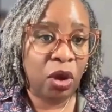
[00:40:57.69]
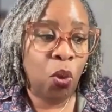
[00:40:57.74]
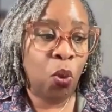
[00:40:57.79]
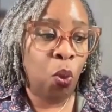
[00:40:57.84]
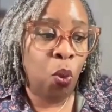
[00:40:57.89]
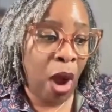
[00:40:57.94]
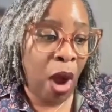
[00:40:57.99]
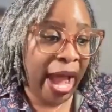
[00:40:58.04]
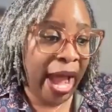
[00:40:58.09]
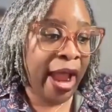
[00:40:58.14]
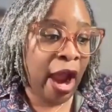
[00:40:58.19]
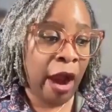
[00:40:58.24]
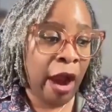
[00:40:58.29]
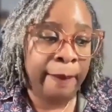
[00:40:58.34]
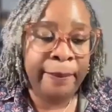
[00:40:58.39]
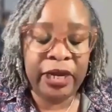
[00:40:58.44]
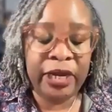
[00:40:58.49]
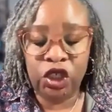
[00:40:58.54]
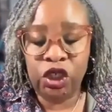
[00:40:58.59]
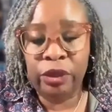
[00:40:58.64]
why our
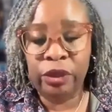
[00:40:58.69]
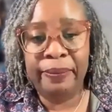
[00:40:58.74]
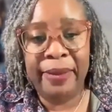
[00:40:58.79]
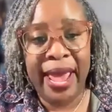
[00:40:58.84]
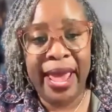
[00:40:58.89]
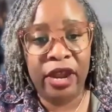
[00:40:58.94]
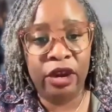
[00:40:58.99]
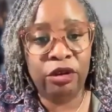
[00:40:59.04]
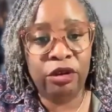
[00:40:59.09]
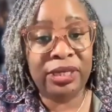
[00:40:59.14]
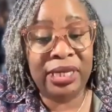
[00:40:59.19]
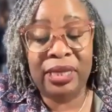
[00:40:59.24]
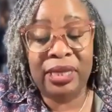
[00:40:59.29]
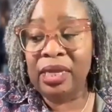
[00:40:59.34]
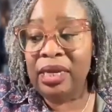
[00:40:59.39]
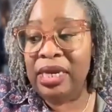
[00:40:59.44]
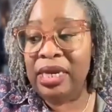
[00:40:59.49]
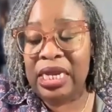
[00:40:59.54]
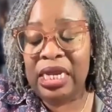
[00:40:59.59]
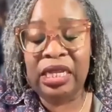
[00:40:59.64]
mission matters and
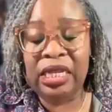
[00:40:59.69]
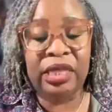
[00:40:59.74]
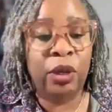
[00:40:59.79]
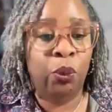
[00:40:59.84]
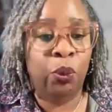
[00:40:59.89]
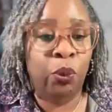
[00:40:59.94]
the need that